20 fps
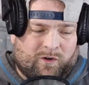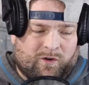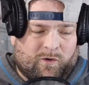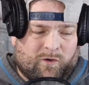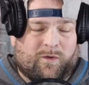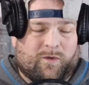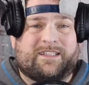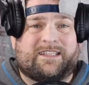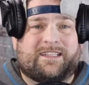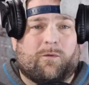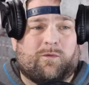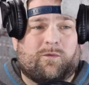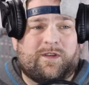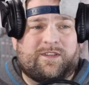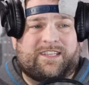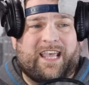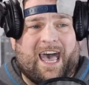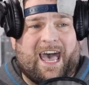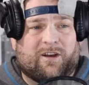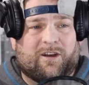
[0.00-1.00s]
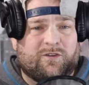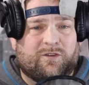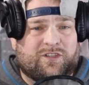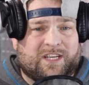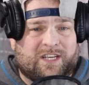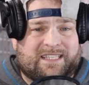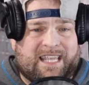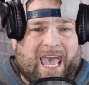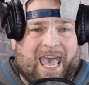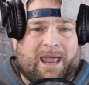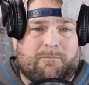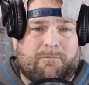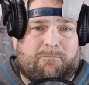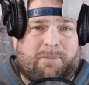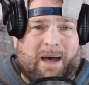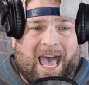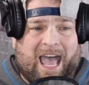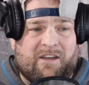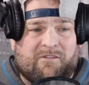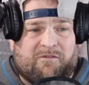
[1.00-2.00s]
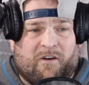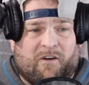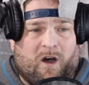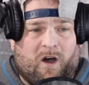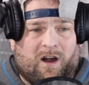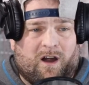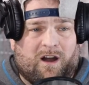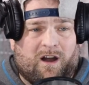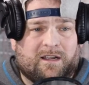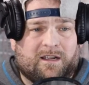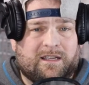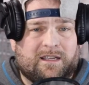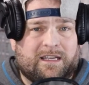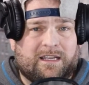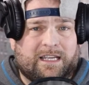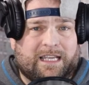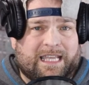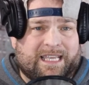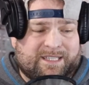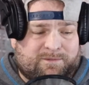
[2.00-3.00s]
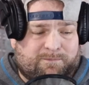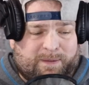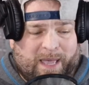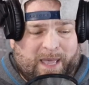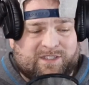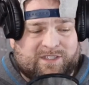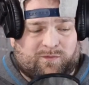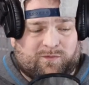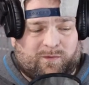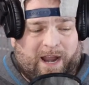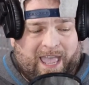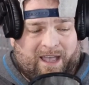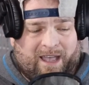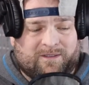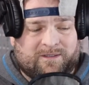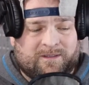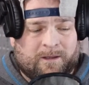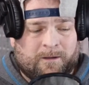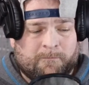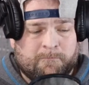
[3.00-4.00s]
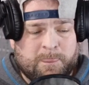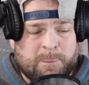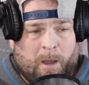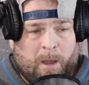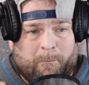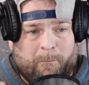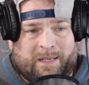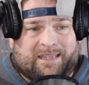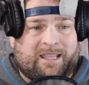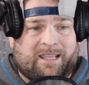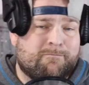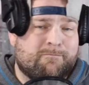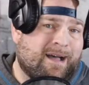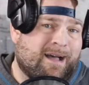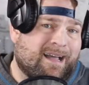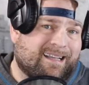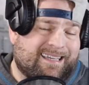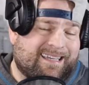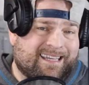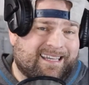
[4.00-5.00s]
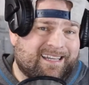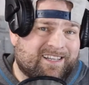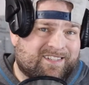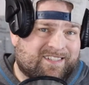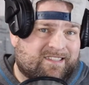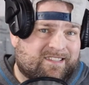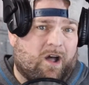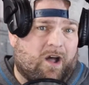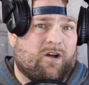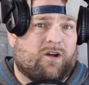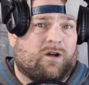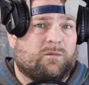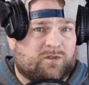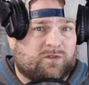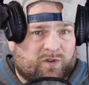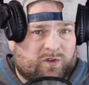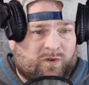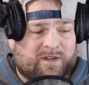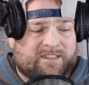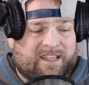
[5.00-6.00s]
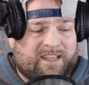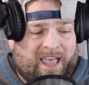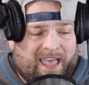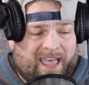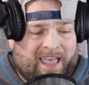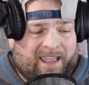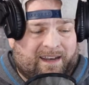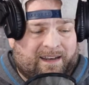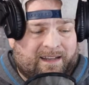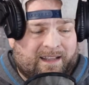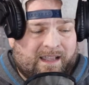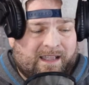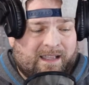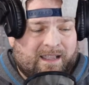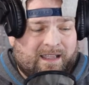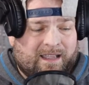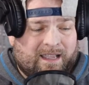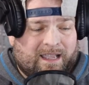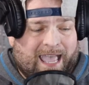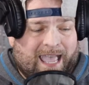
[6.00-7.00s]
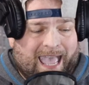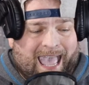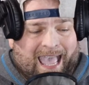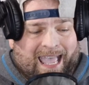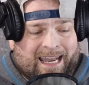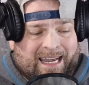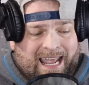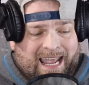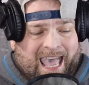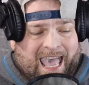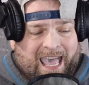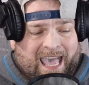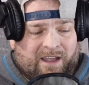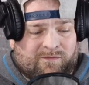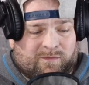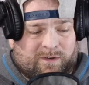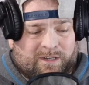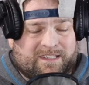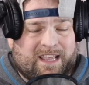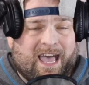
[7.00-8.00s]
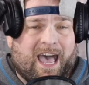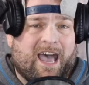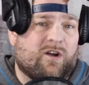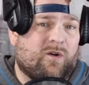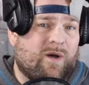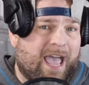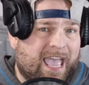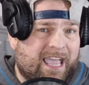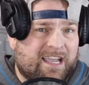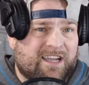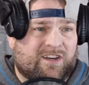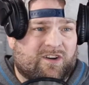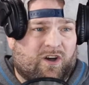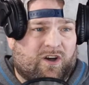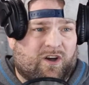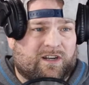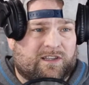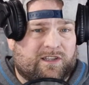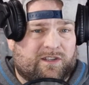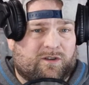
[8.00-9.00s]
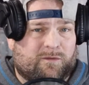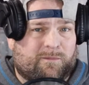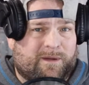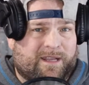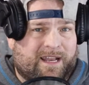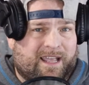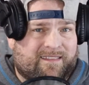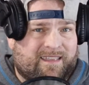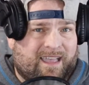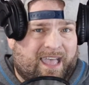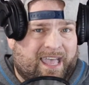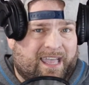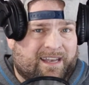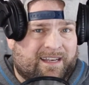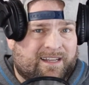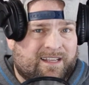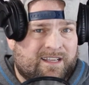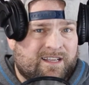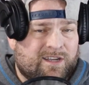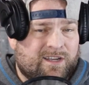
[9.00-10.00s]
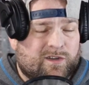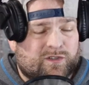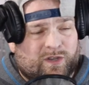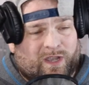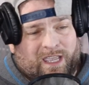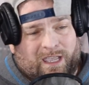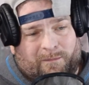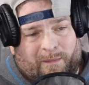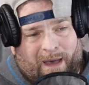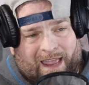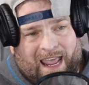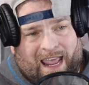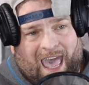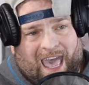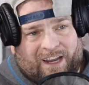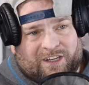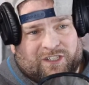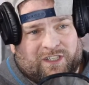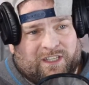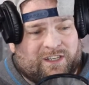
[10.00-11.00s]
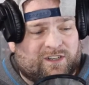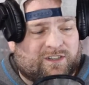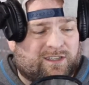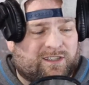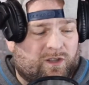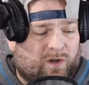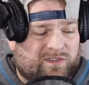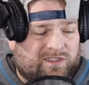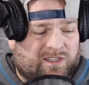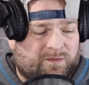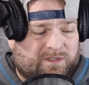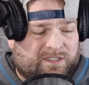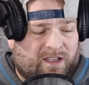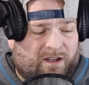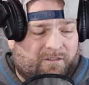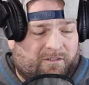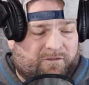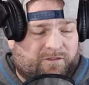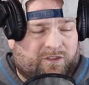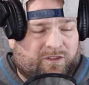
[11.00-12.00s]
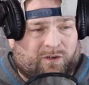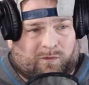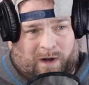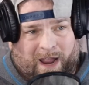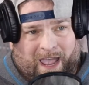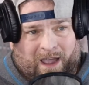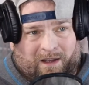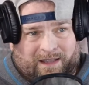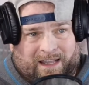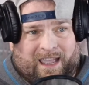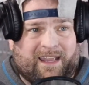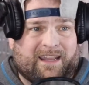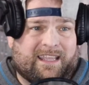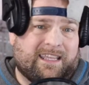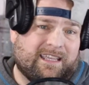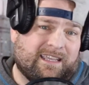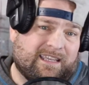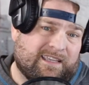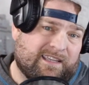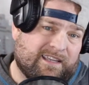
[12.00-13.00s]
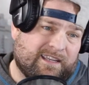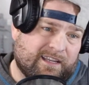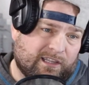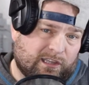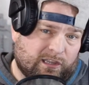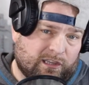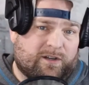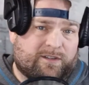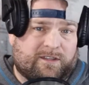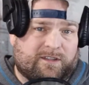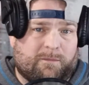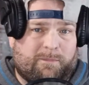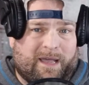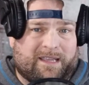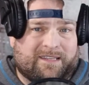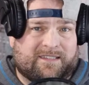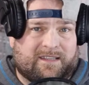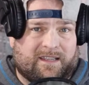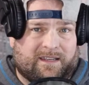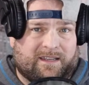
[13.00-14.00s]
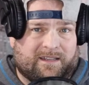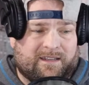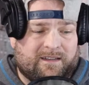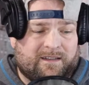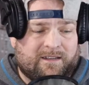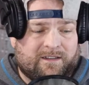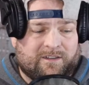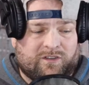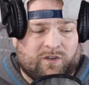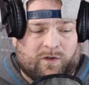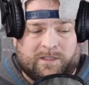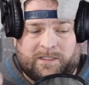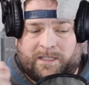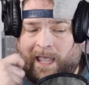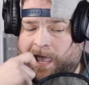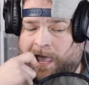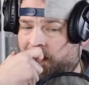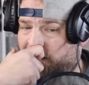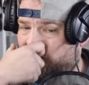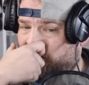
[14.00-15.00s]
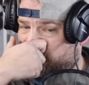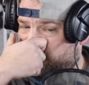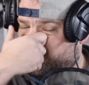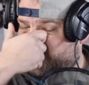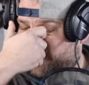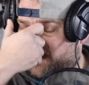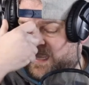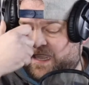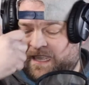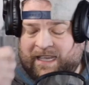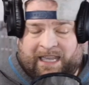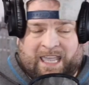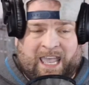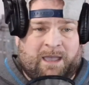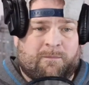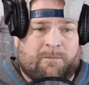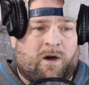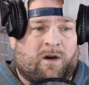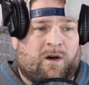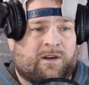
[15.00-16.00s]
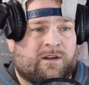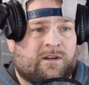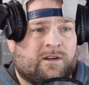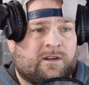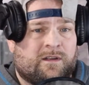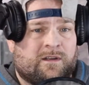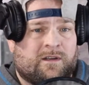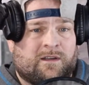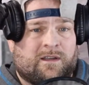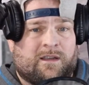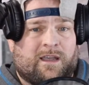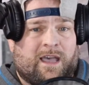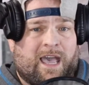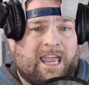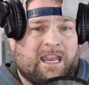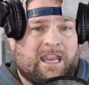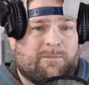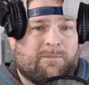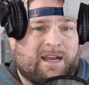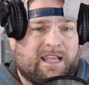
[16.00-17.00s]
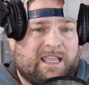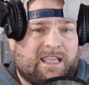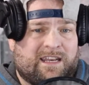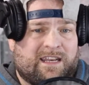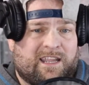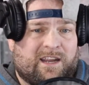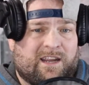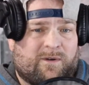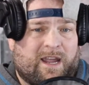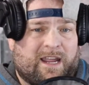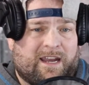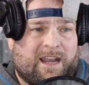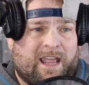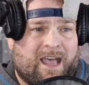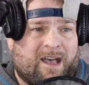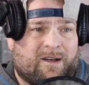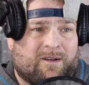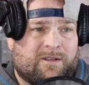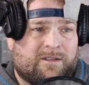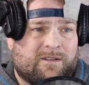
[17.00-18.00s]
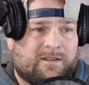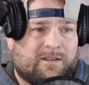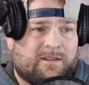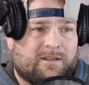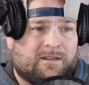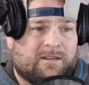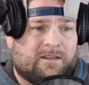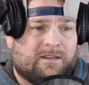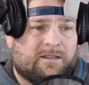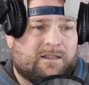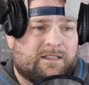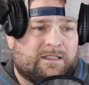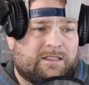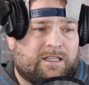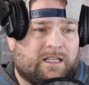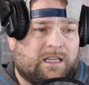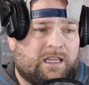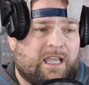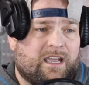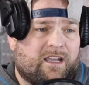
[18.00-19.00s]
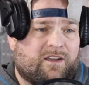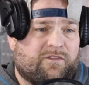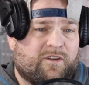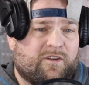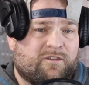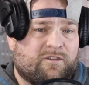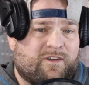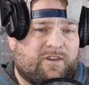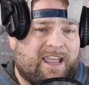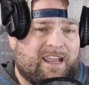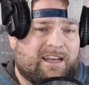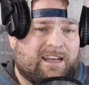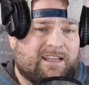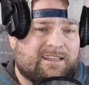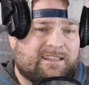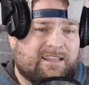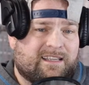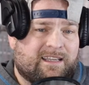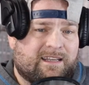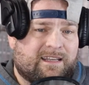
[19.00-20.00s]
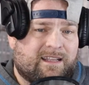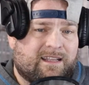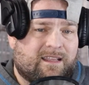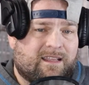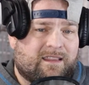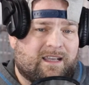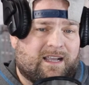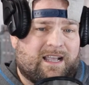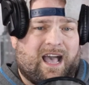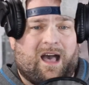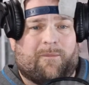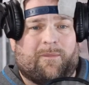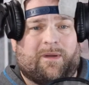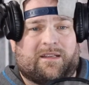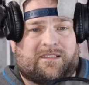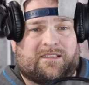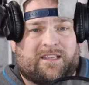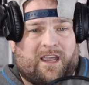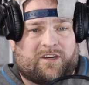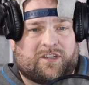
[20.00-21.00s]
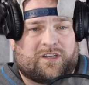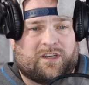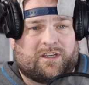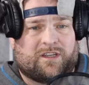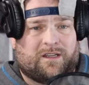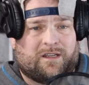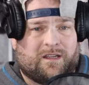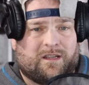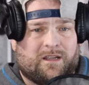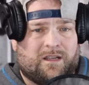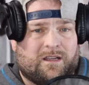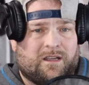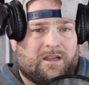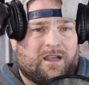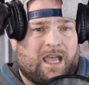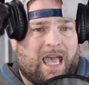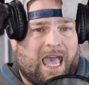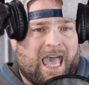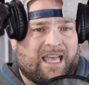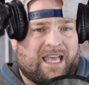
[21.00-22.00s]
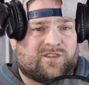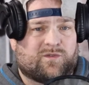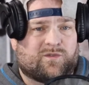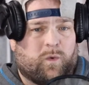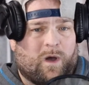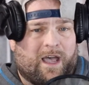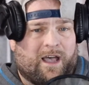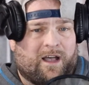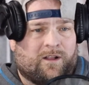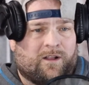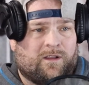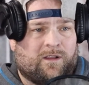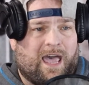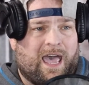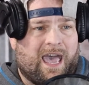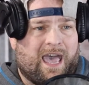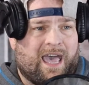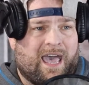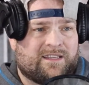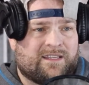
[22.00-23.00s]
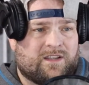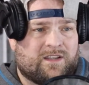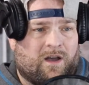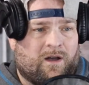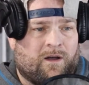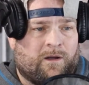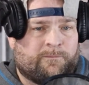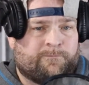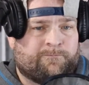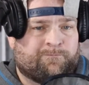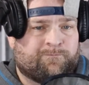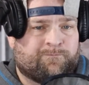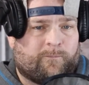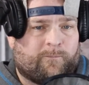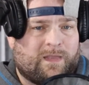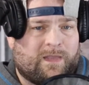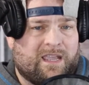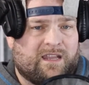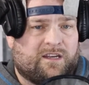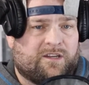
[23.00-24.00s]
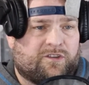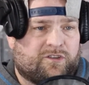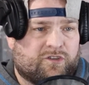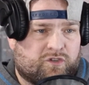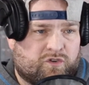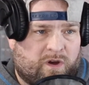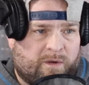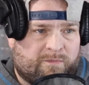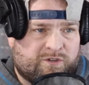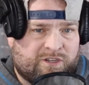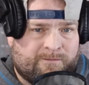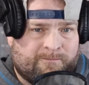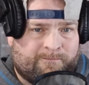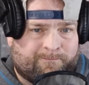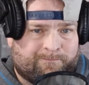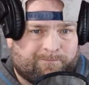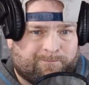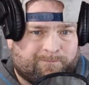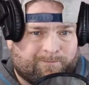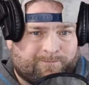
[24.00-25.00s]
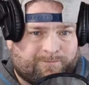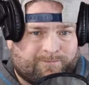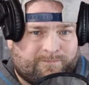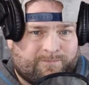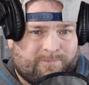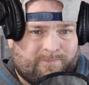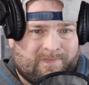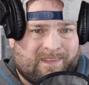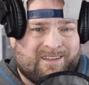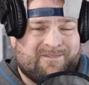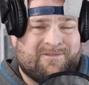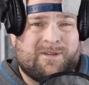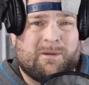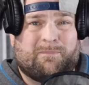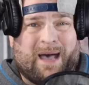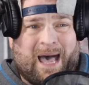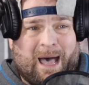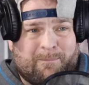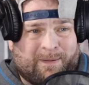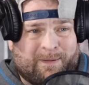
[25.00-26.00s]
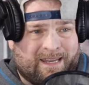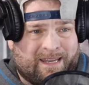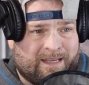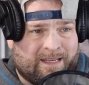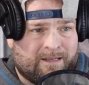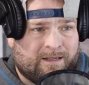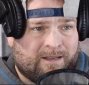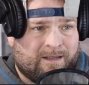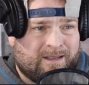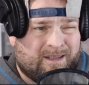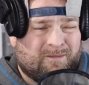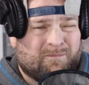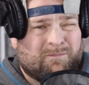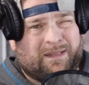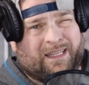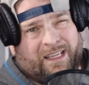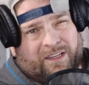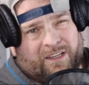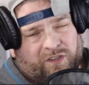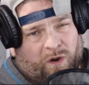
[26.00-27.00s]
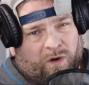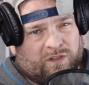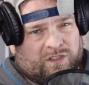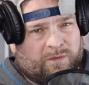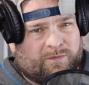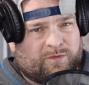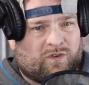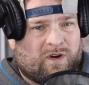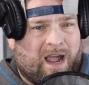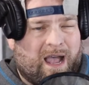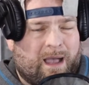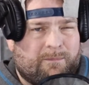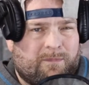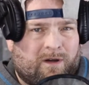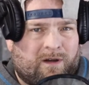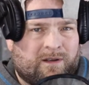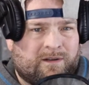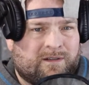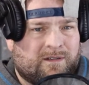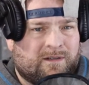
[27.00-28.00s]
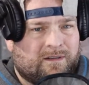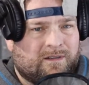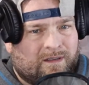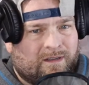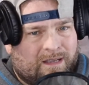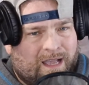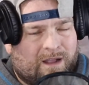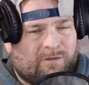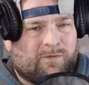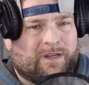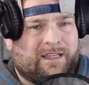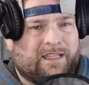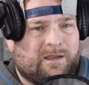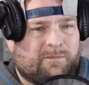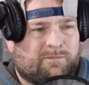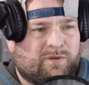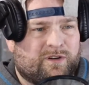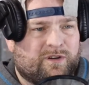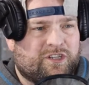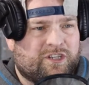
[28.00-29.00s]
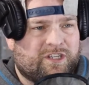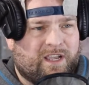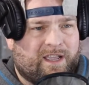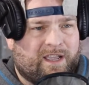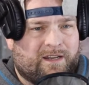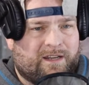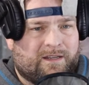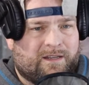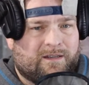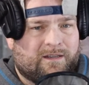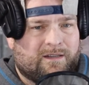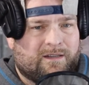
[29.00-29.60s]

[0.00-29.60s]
Rosado just had by far his best round, but then Mungia stung him towards the end and had Rosado hanging on a little bit at the end. So he might have actually just lost himself the round that he looked the best in towards the end because Mungia came on. Anybody in here right now? The link for the fight is in the comment section as well as in the description. If you're popping in, please throw a subscribe on. I'd really appreciate it.